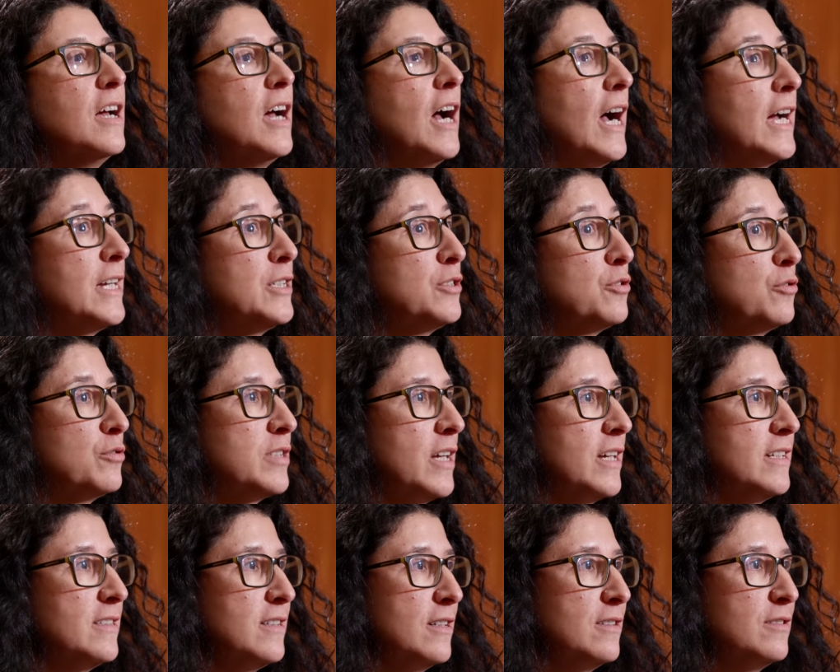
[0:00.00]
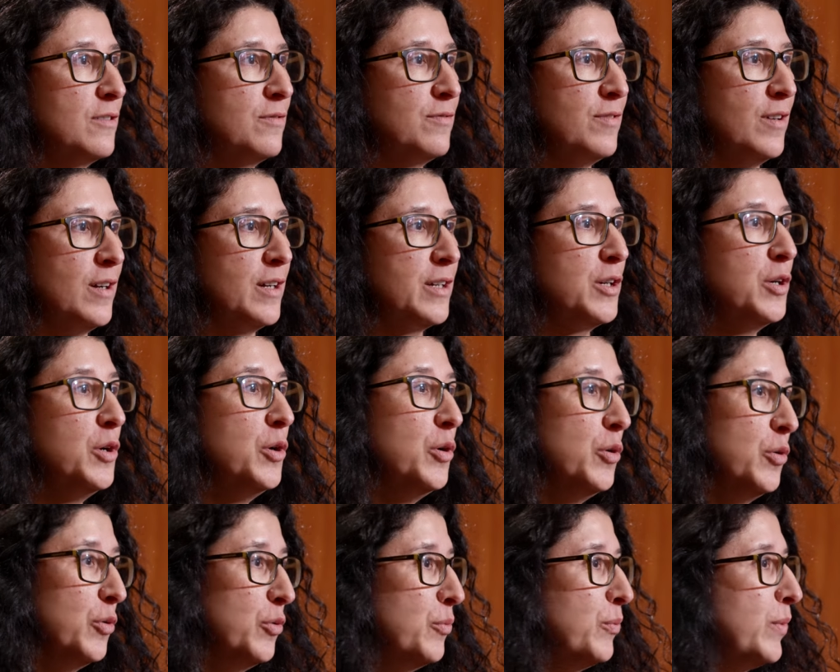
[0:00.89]
I don't identify
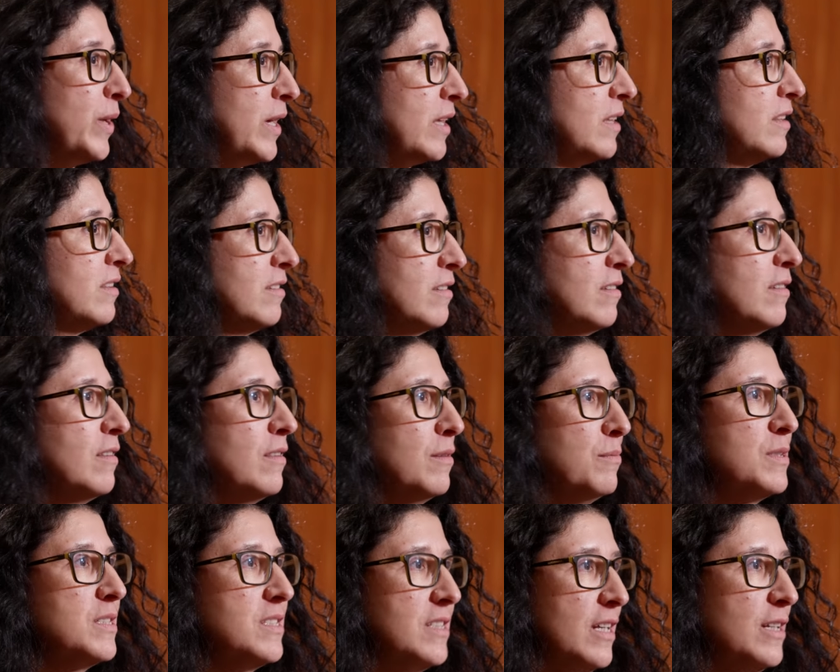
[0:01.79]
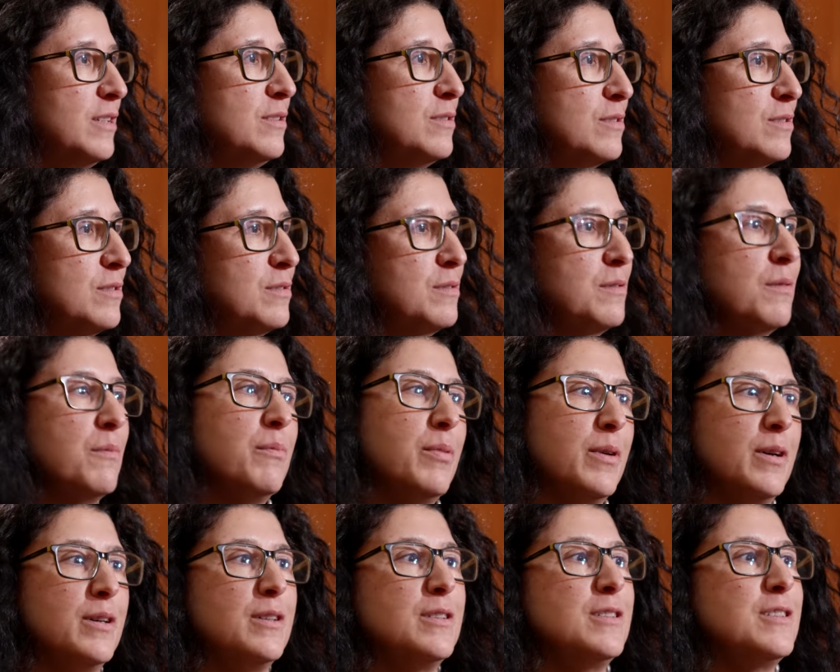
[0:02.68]
who made the mistakes,
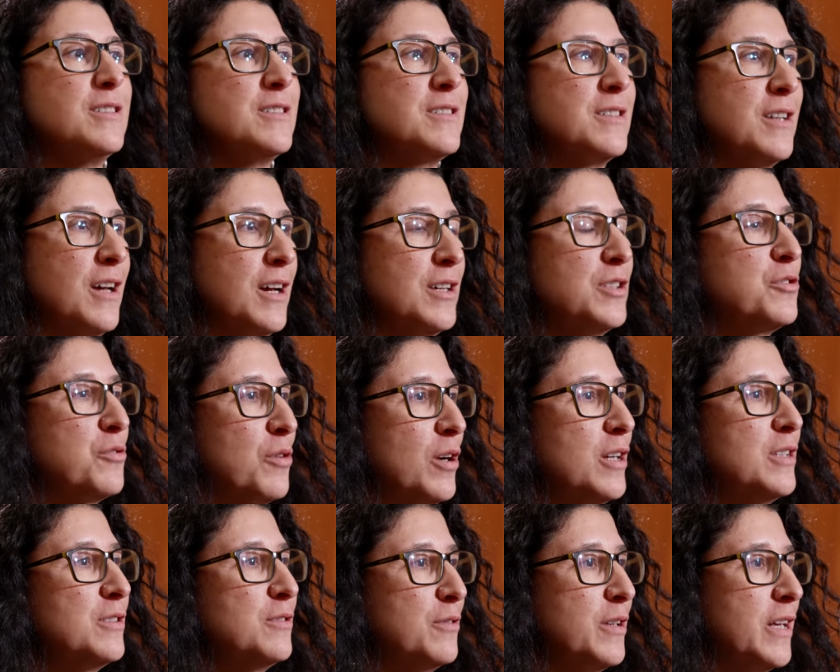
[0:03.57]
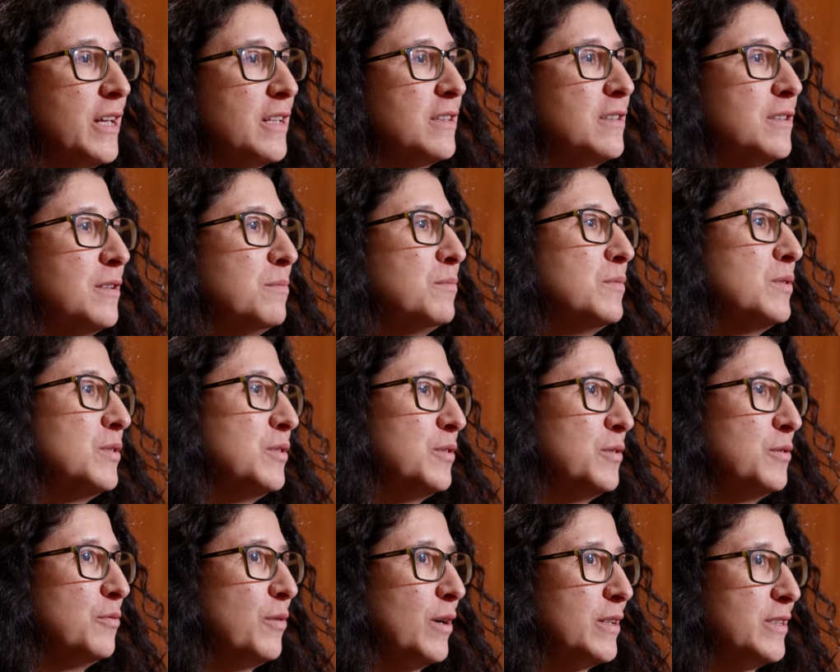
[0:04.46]
but I try to get them
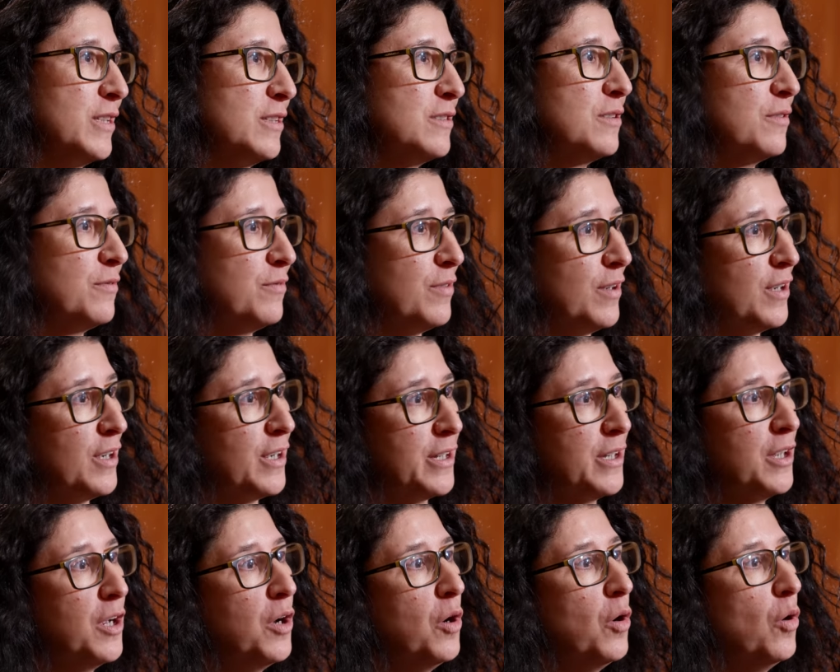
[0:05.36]
to identify